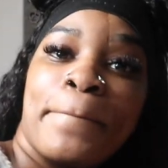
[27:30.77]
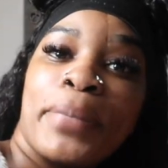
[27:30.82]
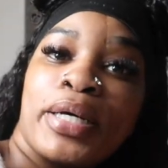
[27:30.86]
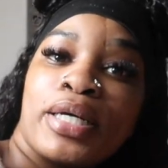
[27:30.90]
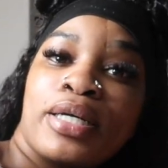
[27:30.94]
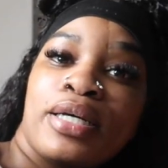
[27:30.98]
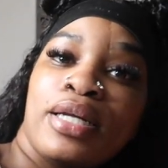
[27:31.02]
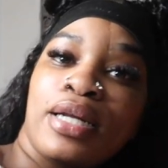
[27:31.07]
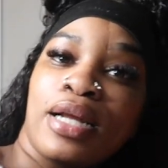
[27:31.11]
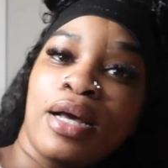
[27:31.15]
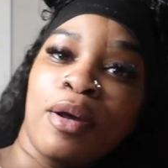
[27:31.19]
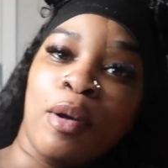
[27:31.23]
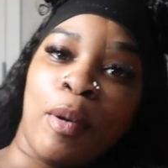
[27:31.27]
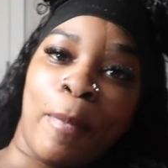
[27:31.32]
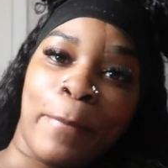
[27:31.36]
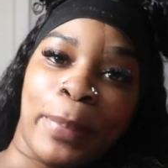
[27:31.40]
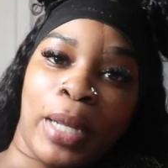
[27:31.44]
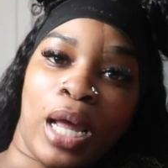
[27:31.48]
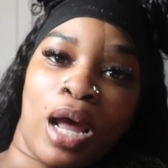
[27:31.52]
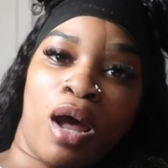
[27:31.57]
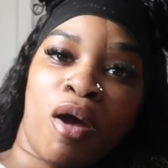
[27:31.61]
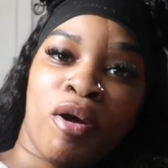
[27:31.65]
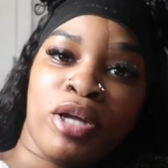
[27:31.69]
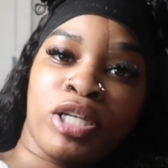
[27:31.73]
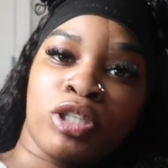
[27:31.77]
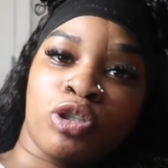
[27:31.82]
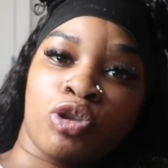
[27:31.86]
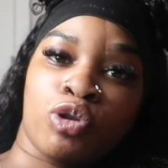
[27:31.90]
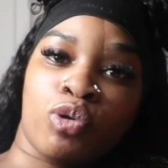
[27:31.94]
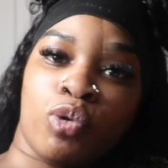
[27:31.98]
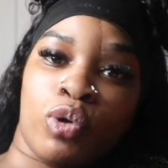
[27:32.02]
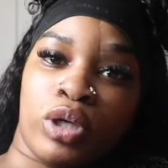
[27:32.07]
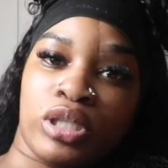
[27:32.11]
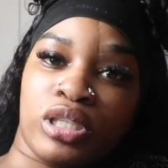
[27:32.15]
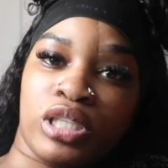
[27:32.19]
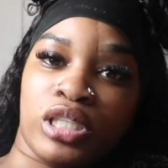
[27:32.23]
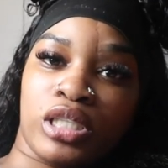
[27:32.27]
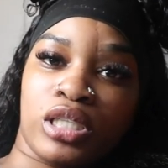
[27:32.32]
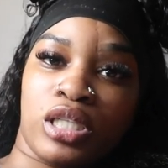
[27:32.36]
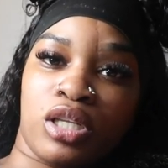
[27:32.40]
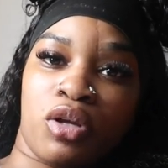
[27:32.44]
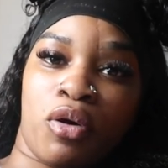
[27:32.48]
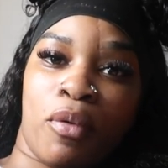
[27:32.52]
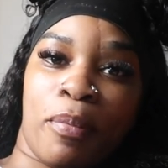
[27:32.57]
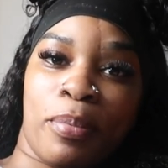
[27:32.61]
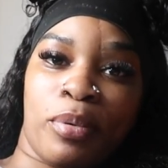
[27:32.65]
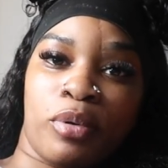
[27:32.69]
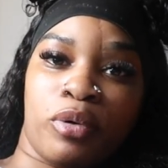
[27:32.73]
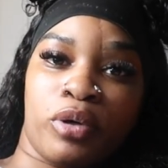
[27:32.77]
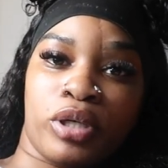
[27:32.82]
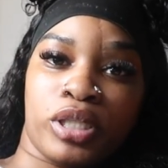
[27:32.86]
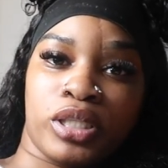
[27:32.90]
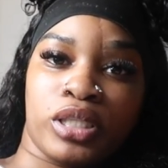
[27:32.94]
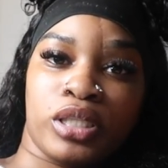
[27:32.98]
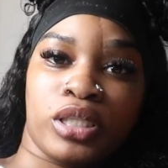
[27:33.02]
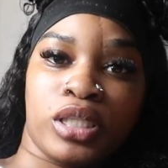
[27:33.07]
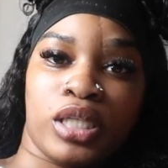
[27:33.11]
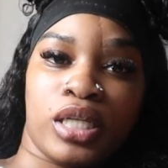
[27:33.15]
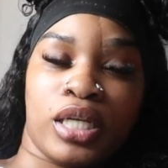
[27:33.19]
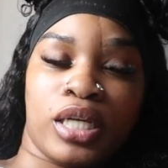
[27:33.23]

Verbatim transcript: But I hope y'all enjoyed this little portion.